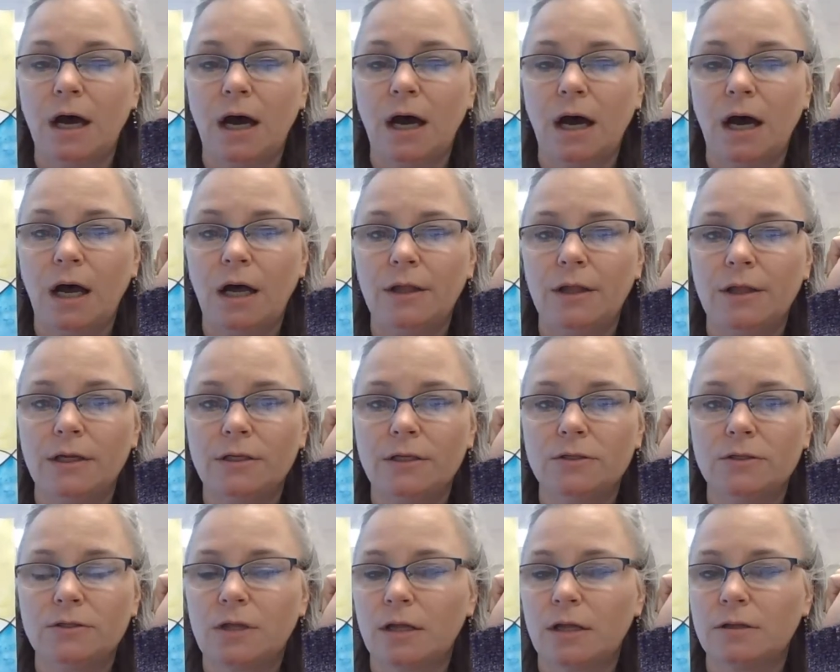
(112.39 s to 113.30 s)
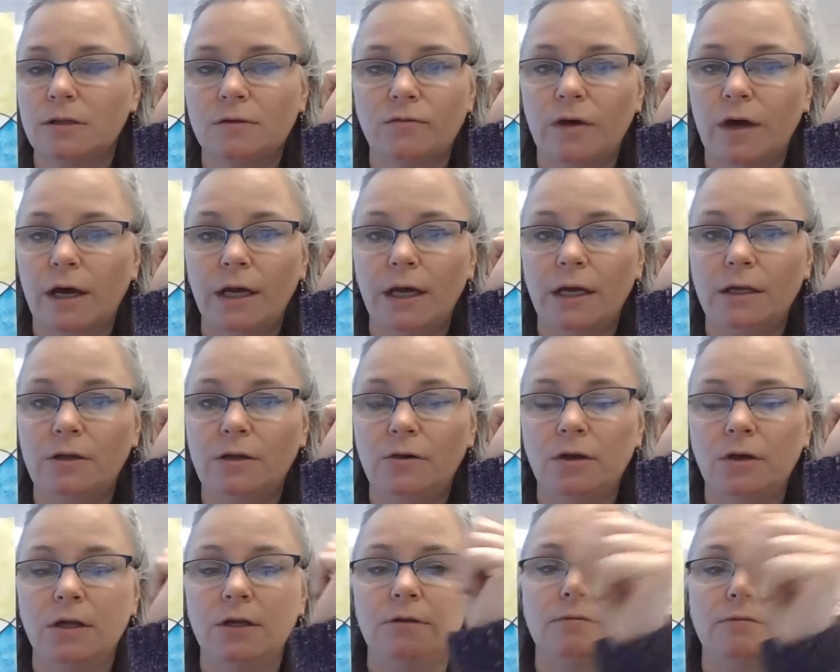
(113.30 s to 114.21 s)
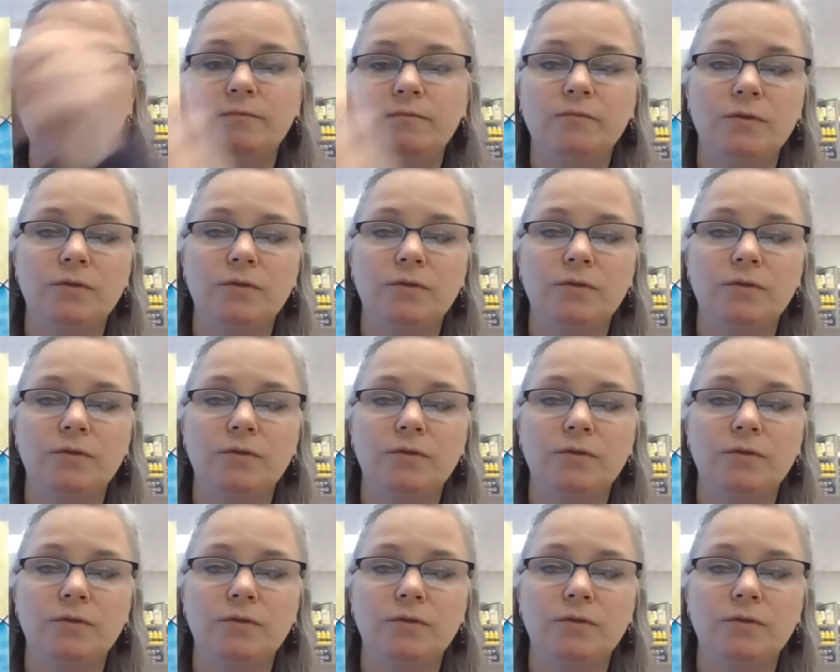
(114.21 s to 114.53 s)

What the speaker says: that's fine. You can